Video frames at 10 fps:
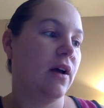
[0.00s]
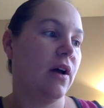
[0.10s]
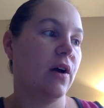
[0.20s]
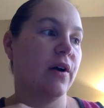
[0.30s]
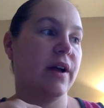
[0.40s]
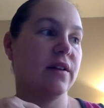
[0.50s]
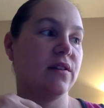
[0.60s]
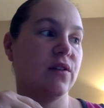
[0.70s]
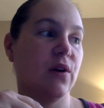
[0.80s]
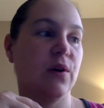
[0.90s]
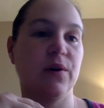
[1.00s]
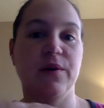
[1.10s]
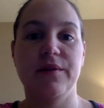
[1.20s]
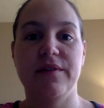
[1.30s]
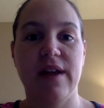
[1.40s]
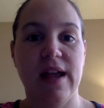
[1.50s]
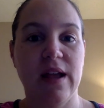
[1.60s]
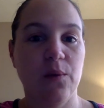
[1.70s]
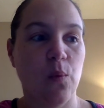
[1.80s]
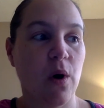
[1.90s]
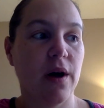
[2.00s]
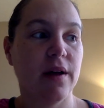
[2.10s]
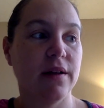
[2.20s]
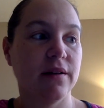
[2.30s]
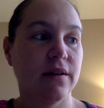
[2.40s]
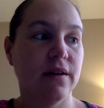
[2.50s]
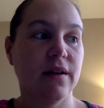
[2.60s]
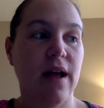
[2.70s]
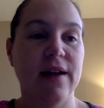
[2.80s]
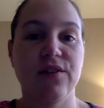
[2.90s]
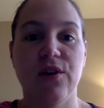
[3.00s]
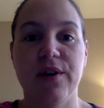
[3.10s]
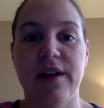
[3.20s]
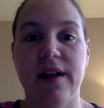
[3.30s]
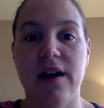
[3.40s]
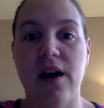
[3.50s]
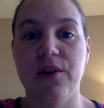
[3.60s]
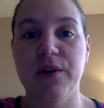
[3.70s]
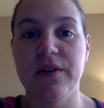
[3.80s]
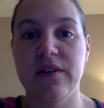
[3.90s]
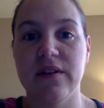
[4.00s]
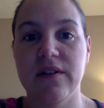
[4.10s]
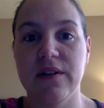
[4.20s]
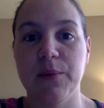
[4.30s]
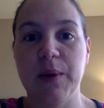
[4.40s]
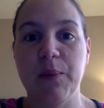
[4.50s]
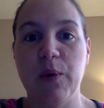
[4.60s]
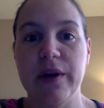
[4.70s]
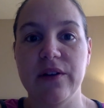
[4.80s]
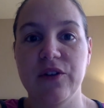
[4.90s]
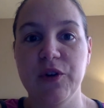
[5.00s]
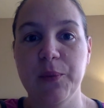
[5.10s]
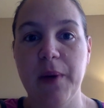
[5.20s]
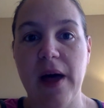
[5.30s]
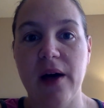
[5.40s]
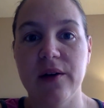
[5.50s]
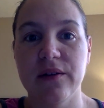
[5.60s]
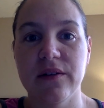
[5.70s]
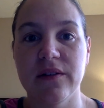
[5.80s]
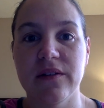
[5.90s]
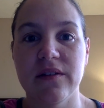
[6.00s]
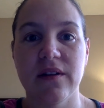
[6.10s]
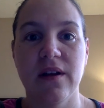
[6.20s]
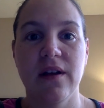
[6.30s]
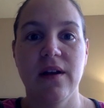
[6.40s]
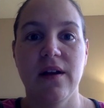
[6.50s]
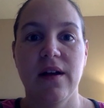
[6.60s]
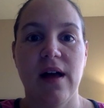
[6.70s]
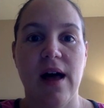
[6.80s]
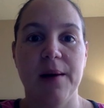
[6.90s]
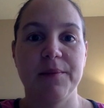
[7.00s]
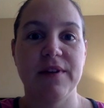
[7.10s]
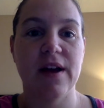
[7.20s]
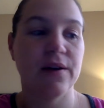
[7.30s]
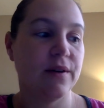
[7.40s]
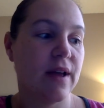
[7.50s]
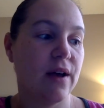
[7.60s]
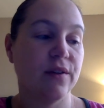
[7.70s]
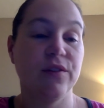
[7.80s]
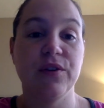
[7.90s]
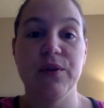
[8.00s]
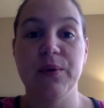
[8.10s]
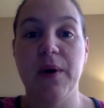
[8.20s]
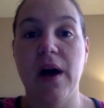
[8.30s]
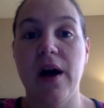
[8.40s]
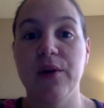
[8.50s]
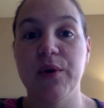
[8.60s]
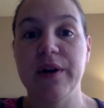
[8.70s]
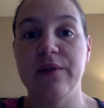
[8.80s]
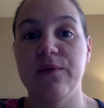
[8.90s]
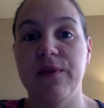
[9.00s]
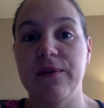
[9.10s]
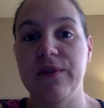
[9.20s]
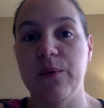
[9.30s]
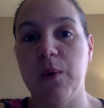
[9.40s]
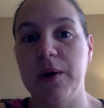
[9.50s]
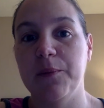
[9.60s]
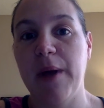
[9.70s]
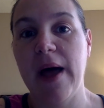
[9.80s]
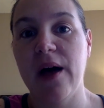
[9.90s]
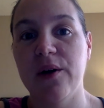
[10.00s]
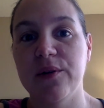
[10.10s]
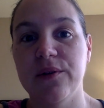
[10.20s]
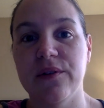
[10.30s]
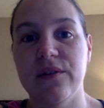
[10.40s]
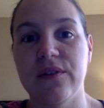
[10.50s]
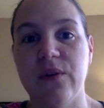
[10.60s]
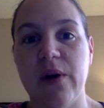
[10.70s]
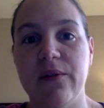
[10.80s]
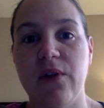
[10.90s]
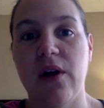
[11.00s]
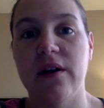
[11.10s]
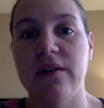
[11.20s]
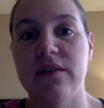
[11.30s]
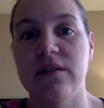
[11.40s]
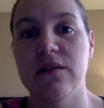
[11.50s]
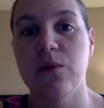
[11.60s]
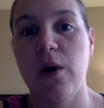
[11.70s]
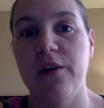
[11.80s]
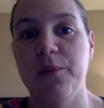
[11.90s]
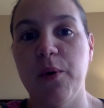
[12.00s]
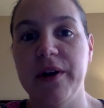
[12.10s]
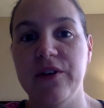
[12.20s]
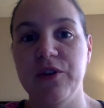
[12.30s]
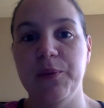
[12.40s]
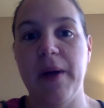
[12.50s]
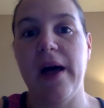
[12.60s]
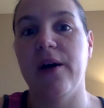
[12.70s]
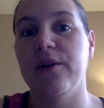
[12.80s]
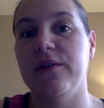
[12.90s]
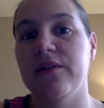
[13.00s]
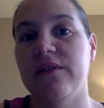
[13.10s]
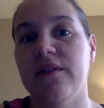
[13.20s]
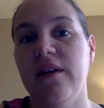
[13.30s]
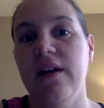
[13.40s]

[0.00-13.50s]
All right, so day one, I started at 163.2 pounds. I'm down now to 151 pounds, so I've lost 12.2 pounds